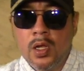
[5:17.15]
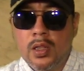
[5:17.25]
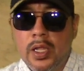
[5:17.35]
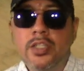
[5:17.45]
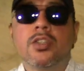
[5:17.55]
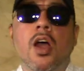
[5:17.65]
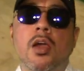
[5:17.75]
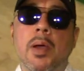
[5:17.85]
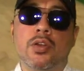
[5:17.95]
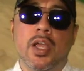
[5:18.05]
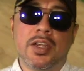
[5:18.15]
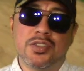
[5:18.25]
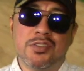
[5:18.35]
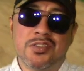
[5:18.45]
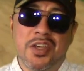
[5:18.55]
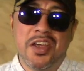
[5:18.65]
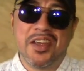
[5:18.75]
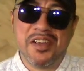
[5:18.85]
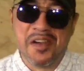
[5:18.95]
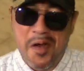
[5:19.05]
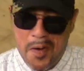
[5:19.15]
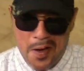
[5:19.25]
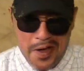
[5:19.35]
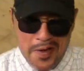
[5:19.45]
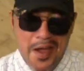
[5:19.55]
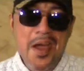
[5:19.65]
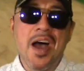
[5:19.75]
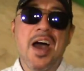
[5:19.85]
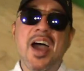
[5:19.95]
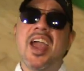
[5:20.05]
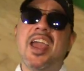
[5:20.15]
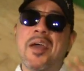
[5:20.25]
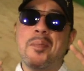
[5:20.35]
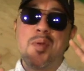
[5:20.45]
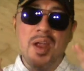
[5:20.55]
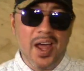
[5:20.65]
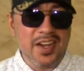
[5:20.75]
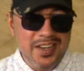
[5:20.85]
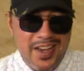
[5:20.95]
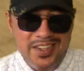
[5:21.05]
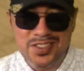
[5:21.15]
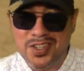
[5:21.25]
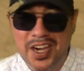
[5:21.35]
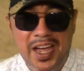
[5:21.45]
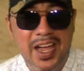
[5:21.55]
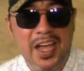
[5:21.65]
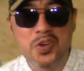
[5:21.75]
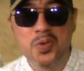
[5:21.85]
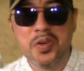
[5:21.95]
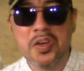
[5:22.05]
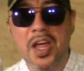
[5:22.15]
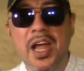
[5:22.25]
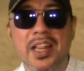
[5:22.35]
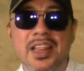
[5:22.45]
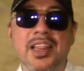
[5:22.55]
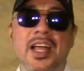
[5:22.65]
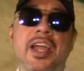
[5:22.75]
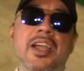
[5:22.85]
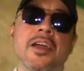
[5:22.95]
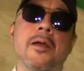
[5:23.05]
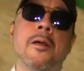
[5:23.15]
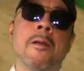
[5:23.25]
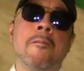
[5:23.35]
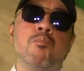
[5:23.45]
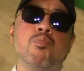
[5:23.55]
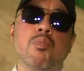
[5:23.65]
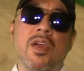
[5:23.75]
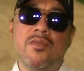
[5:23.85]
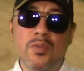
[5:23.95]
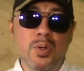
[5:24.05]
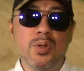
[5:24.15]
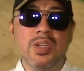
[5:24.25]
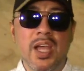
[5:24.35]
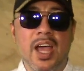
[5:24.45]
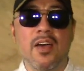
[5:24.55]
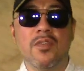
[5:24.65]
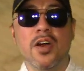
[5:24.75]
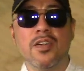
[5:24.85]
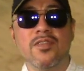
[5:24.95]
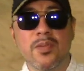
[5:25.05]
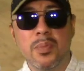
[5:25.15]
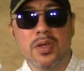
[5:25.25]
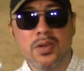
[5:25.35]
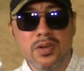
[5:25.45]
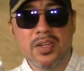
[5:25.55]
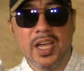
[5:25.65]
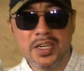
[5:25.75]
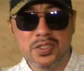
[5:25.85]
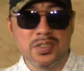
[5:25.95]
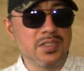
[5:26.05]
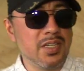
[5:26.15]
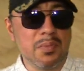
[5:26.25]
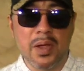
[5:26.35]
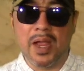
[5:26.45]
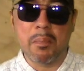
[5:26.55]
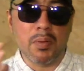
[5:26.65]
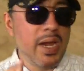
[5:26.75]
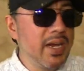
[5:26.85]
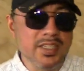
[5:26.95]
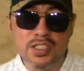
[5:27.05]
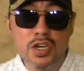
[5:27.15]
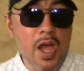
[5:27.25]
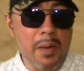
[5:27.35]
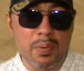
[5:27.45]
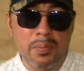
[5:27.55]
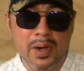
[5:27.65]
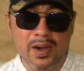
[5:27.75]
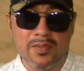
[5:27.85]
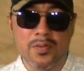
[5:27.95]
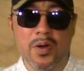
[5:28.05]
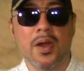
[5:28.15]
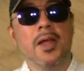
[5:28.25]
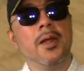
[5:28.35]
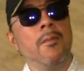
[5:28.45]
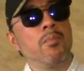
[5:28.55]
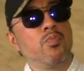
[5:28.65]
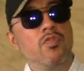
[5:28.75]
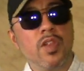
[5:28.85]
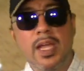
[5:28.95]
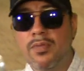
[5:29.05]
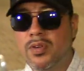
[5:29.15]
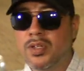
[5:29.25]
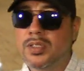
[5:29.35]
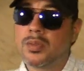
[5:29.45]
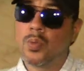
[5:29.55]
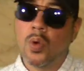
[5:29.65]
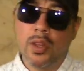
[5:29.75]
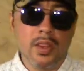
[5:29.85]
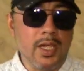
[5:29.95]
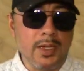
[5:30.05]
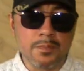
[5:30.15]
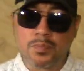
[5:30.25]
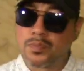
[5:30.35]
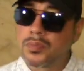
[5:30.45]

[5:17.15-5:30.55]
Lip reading: Let's talk about textures. I am not a texture guy. I do not like my food to have unfamiliar textures that my brain is not prepared for. Flavors, one thing.